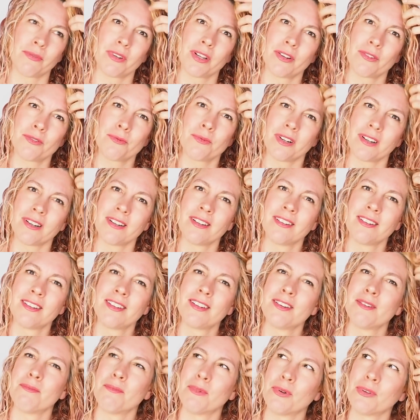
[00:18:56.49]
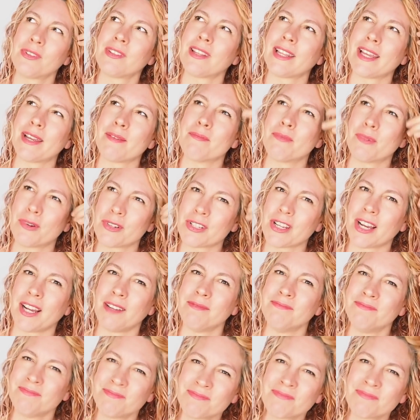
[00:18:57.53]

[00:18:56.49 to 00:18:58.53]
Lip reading: We all want more sleep, more time.